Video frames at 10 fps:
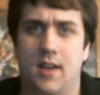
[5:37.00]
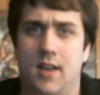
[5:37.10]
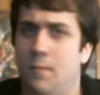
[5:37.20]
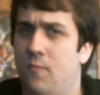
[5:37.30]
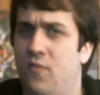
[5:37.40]

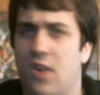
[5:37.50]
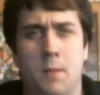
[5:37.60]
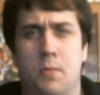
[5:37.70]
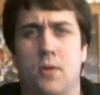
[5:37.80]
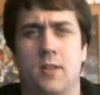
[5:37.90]
Very
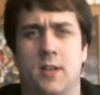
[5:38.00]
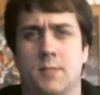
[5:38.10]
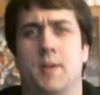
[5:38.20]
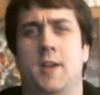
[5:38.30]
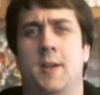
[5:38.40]
poorly
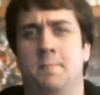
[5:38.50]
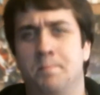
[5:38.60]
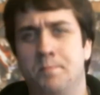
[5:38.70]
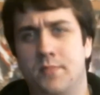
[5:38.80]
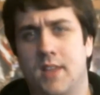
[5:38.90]
explained
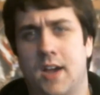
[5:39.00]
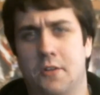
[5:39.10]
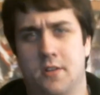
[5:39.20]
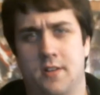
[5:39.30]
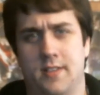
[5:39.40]
how
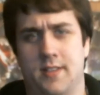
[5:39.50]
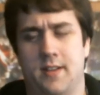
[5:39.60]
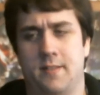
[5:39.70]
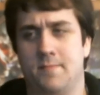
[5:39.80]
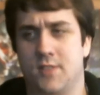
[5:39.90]
they're in
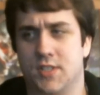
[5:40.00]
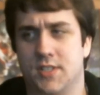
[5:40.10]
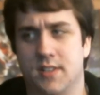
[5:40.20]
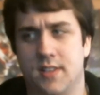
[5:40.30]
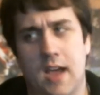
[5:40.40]
there. Just
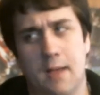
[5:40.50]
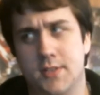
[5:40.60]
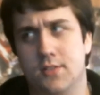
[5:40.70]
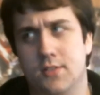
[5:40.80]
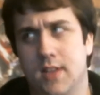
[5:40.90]
the
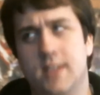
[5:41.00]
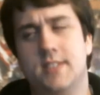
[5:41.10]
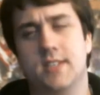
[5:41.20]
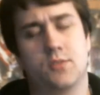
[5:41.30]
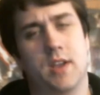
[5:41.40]
absolute
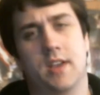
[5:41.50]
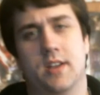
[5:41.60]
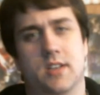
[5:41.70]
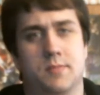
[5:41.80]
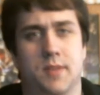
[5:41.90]
laziest way you could
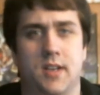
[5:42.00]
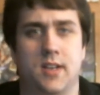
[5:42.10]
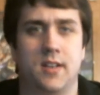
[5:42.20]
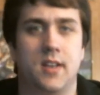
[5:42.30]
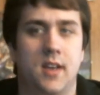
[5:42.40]
explain
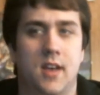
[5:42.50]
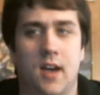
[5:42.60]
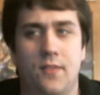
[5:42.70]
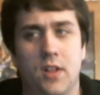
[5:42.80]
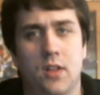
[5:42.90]
it. I
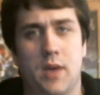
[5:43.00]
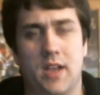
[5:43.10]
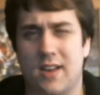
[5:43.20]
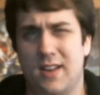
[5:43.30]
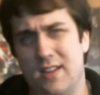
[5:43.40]
feel
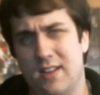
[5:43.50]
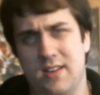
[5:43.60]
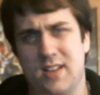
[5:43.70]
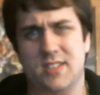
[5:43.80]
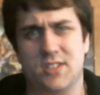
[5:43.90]
Awakening did a
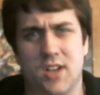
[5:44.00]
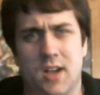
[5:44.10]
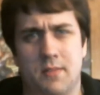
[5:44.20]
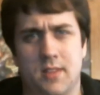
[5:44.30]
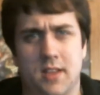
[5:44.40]
decent job
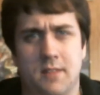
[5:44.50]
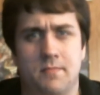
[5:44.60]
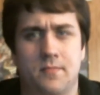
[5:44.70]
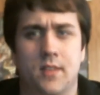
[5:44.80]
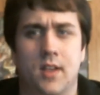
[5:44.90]
with it,
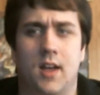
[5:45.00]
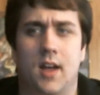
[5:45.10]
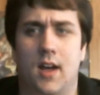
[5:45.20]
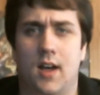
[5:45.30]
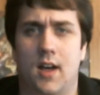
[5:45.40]

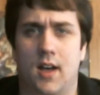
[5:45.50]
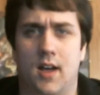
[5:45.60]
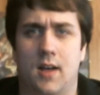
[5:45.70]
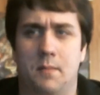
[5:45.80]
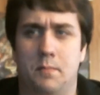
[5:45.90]

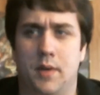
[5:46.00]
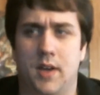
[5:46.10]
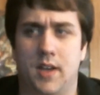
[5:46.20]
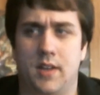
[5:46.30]
but